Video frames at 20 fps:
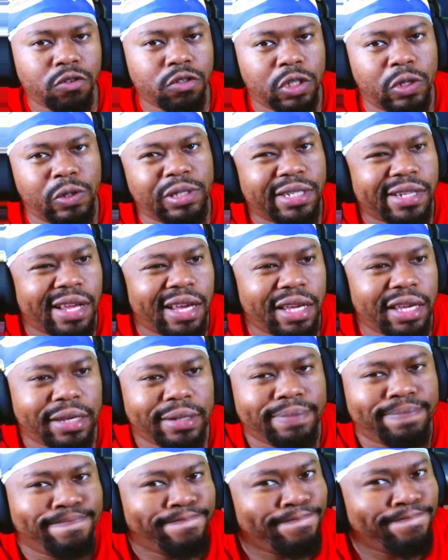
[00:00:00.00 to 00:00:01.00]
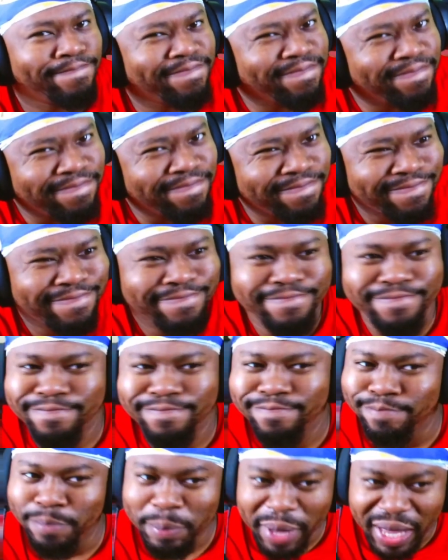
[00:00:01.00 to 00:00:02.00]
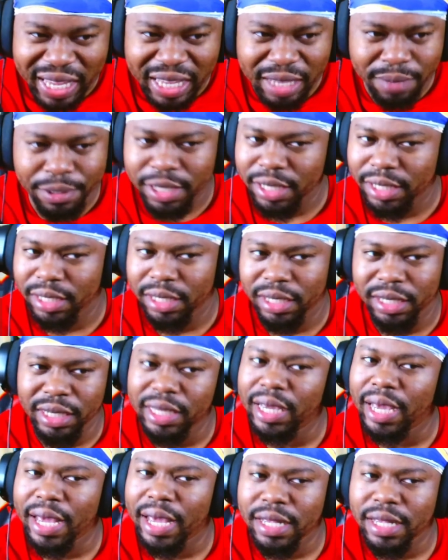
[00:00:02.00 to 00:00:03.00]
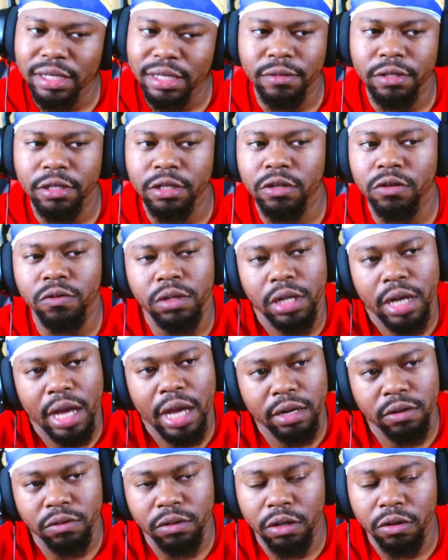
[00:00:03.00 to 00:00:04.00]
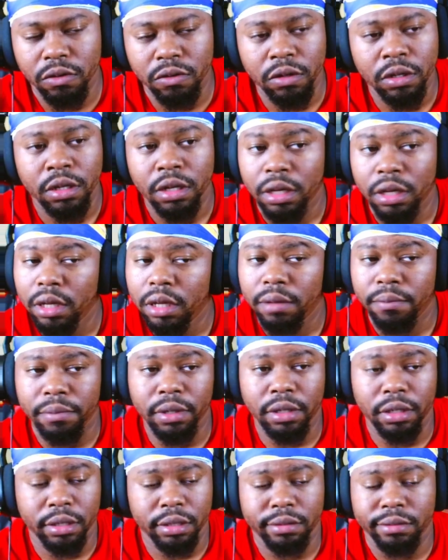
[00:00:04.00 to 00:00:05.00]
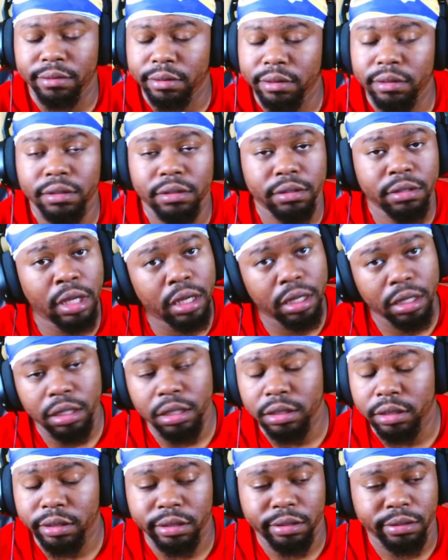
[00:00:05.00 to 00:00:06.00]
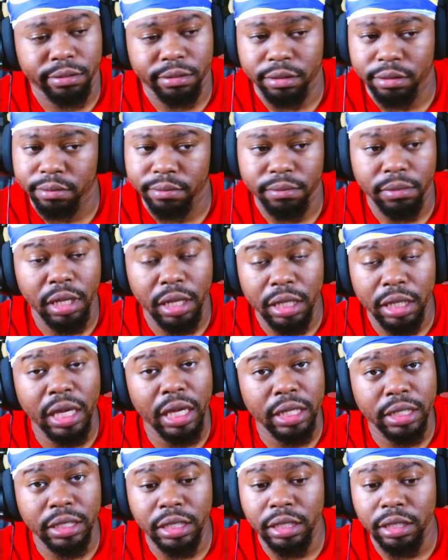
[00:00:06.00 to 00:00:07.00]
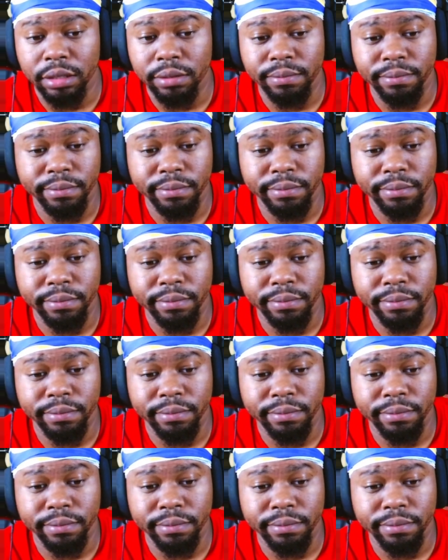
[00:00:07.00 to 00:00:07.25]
So it's like maybe he has something to do with it. I don't know. But yeah, it'll get deep.